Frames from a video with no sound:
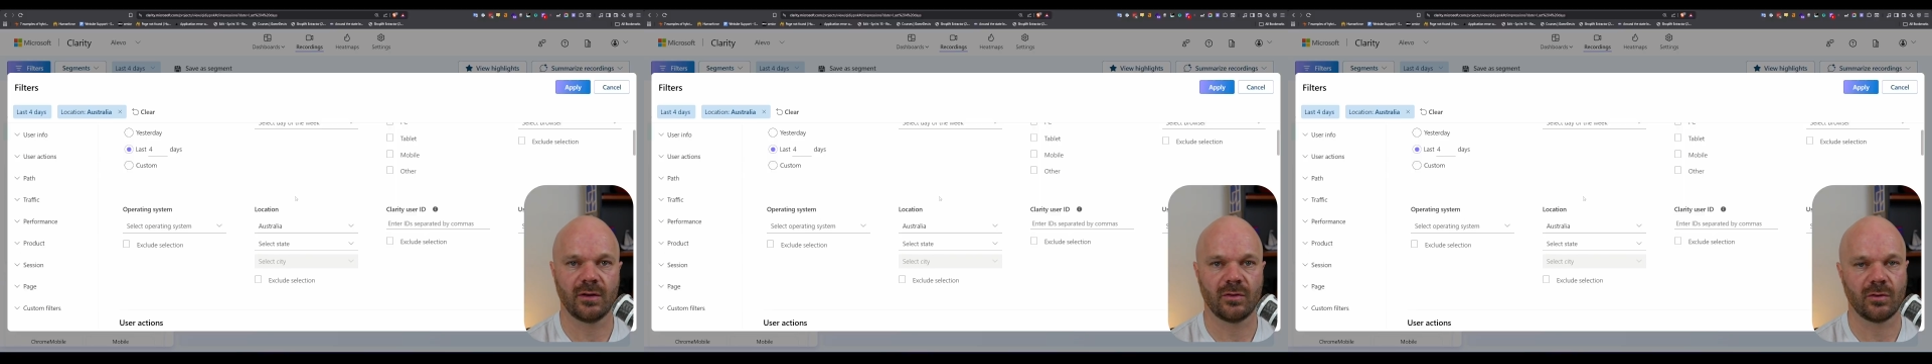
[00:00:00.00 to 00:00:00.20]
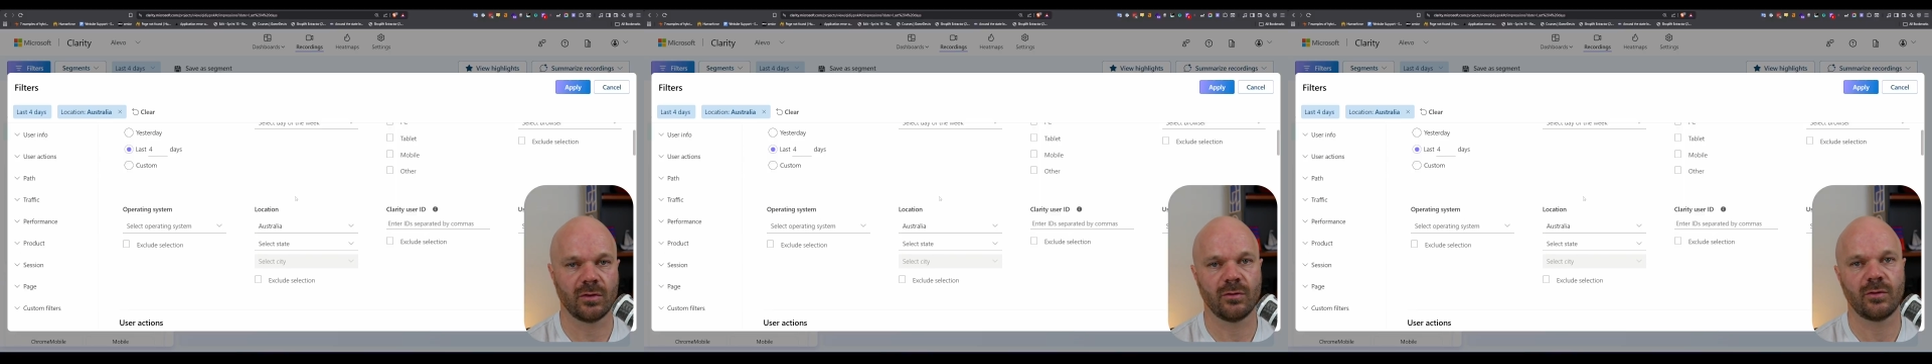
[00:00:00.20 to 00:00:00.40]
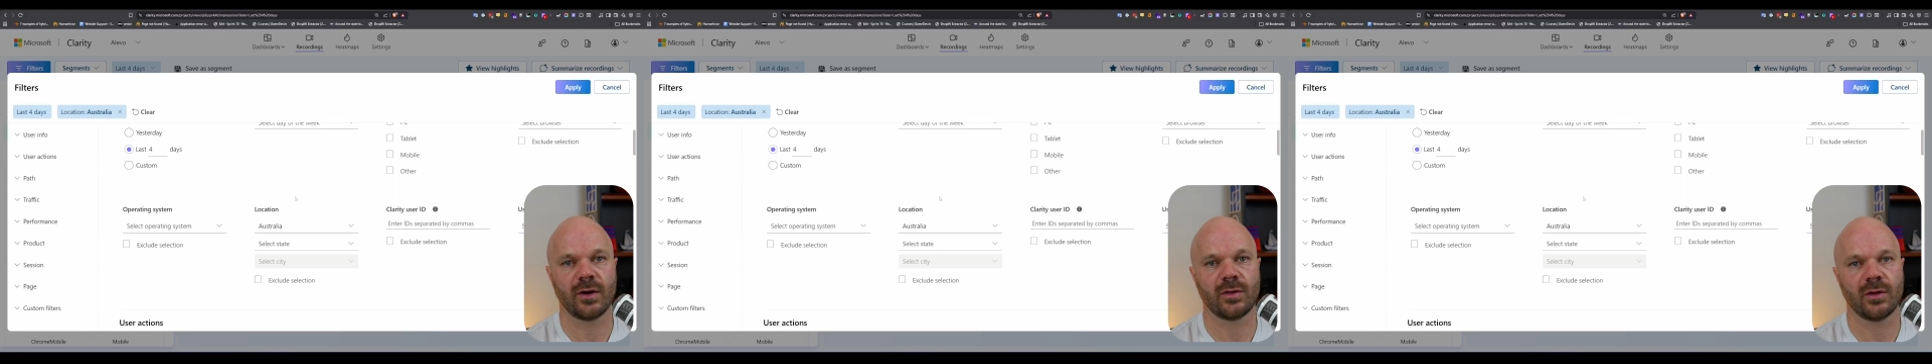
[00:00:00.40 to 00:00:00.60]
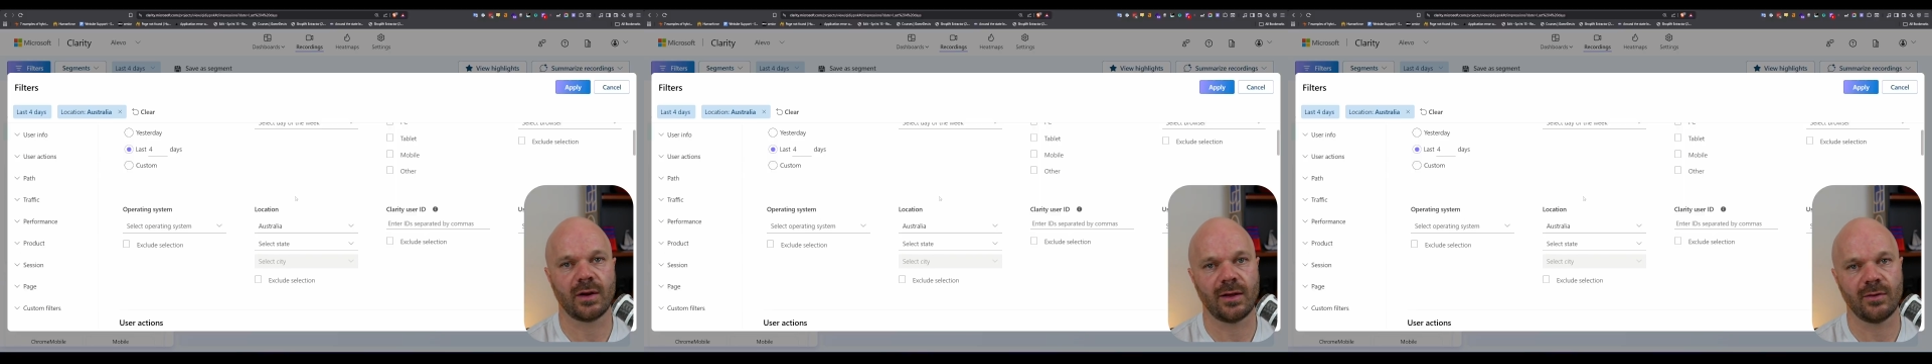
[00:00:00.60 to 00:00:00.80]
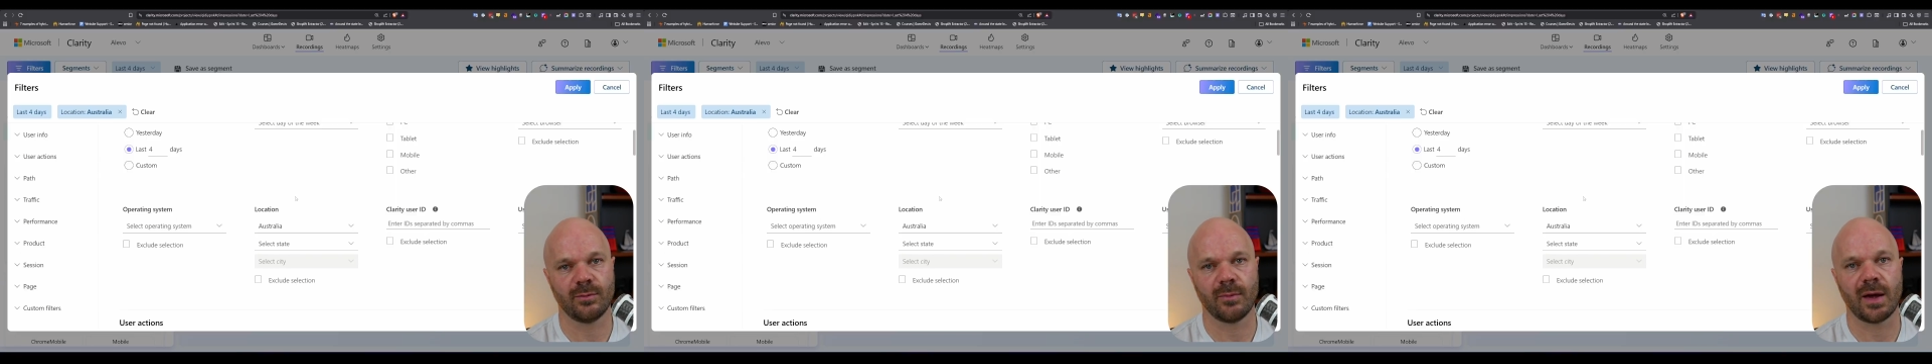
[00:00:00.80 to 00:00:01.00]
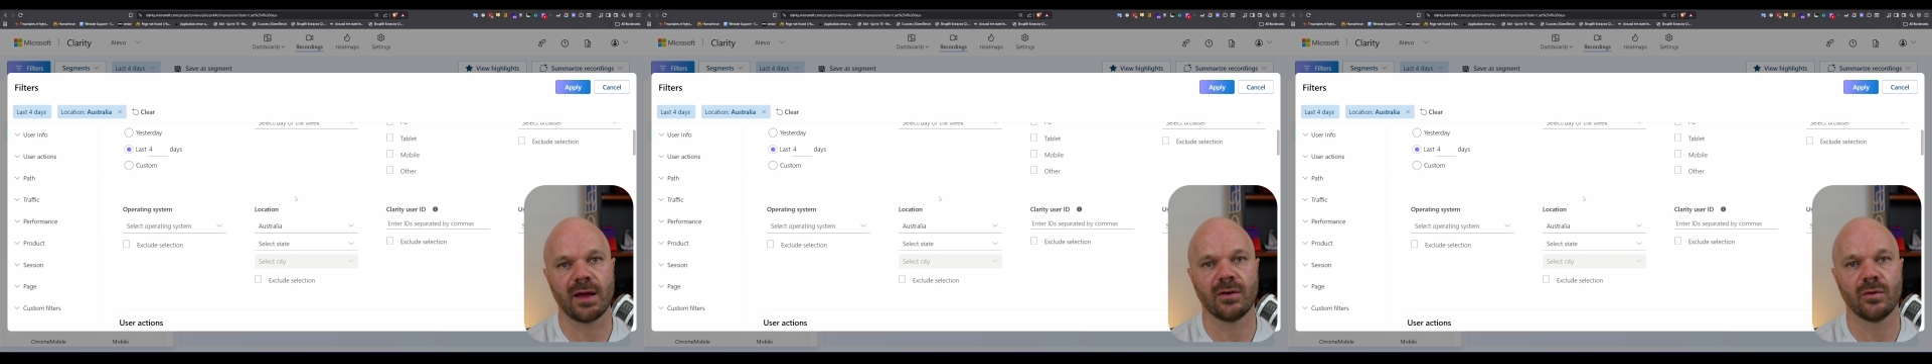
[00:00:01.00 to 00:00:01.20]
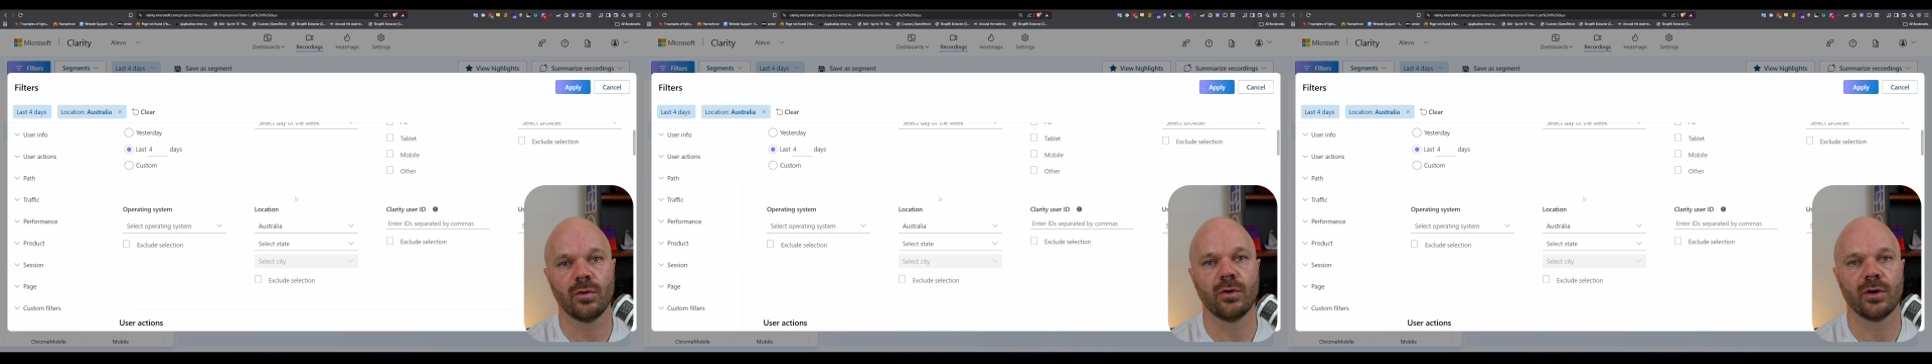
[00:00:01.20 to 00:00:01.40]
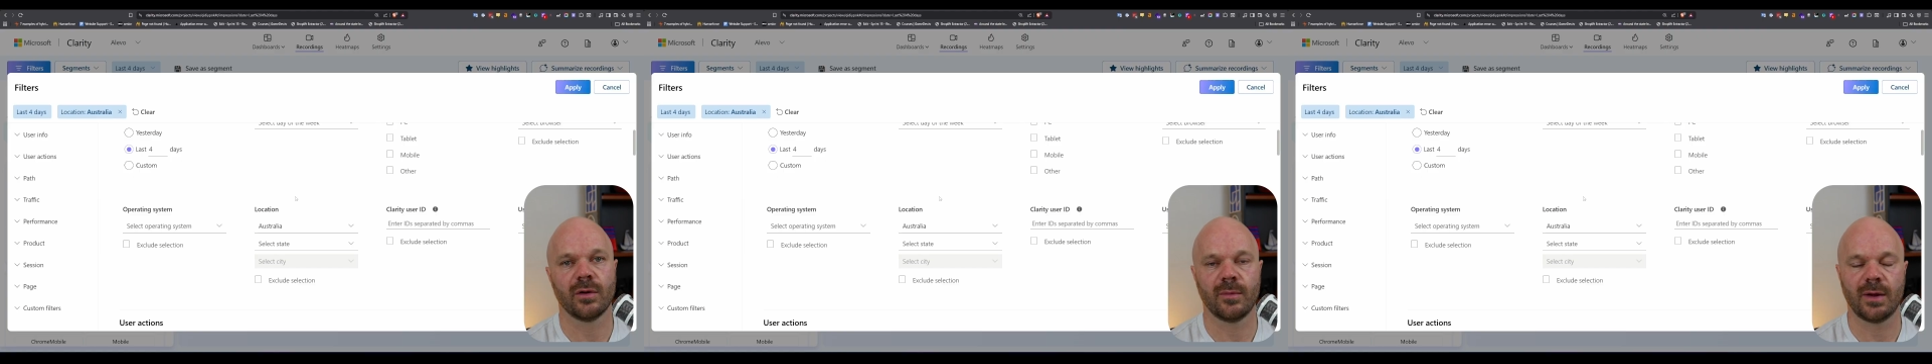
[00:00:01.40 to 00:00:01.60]
so the fact that he's made an
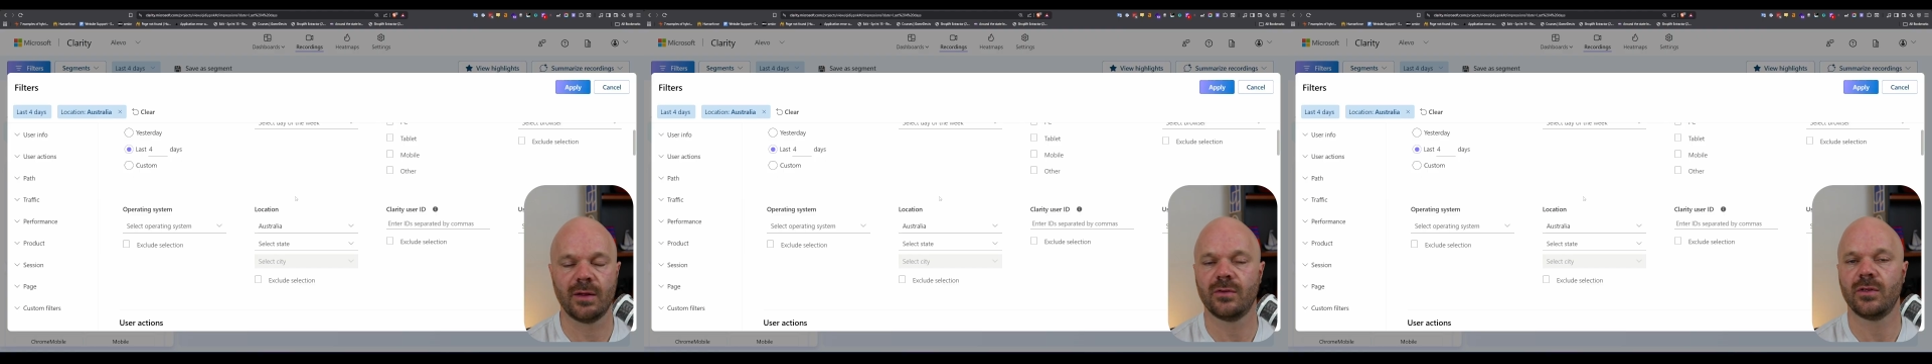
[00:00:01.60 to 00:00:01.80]
order means